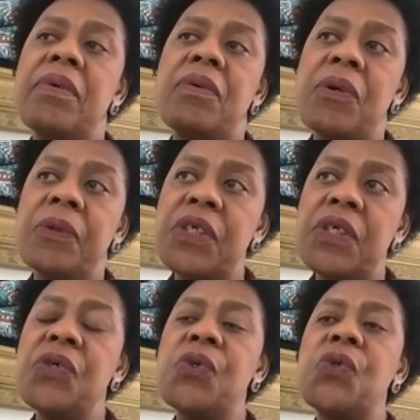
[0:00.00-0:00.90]

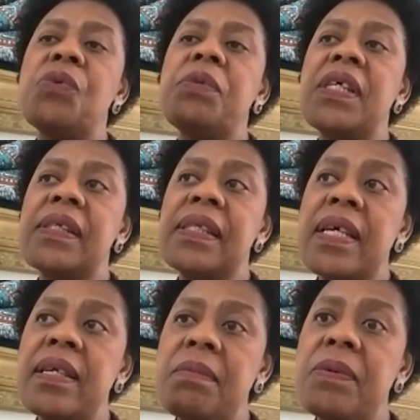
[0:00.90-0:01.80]
continues to be
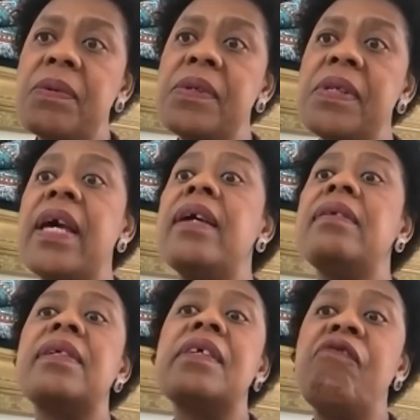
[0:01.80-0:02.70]
sustainable and
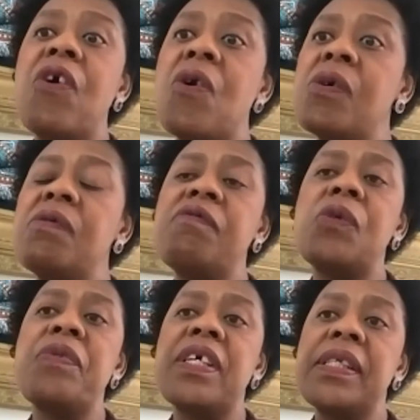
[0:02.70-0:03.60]
revolves
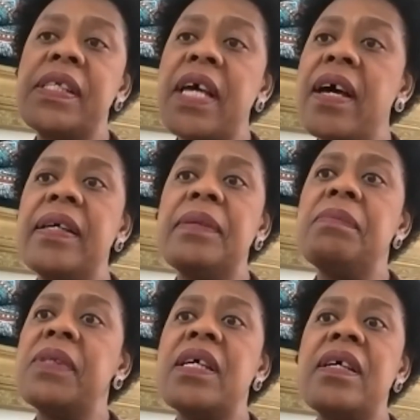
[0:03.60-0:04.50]
with the
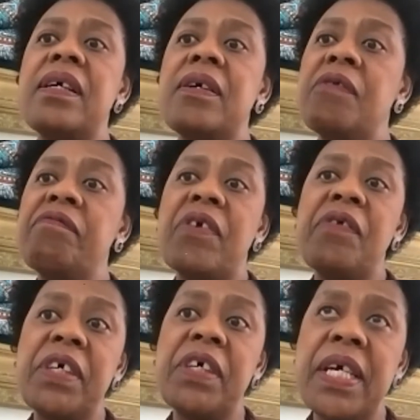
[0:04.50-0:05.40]
times of
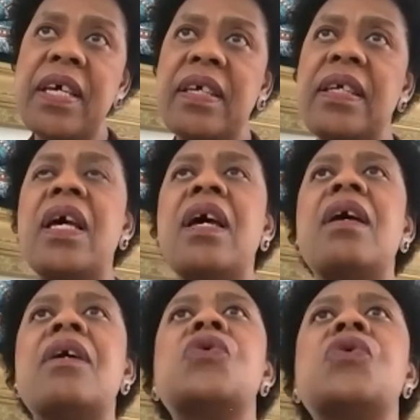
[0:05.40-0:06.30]
the day.
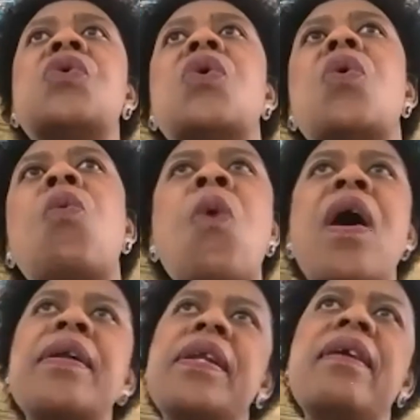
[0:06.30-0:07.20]
Yeah. So
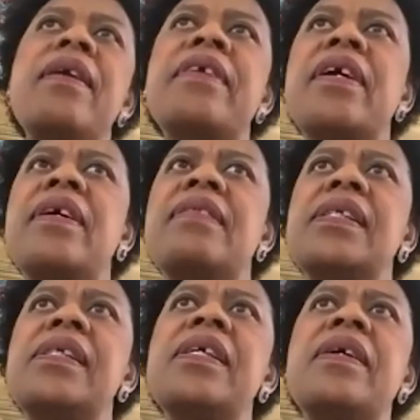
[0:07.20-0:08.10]
one area
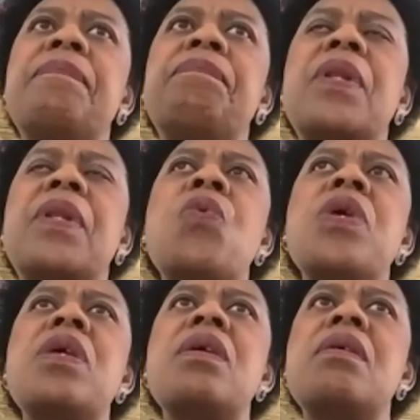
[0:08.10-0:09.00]
that
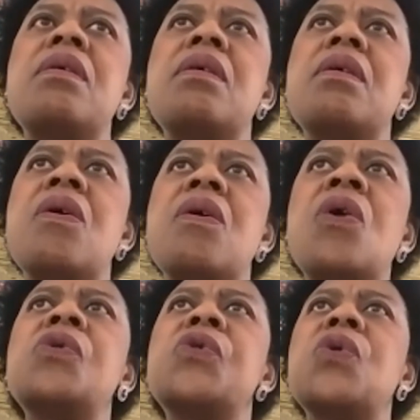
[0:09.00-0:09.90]
we
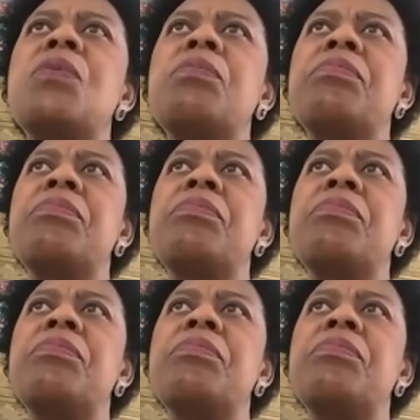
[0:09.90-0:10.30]
also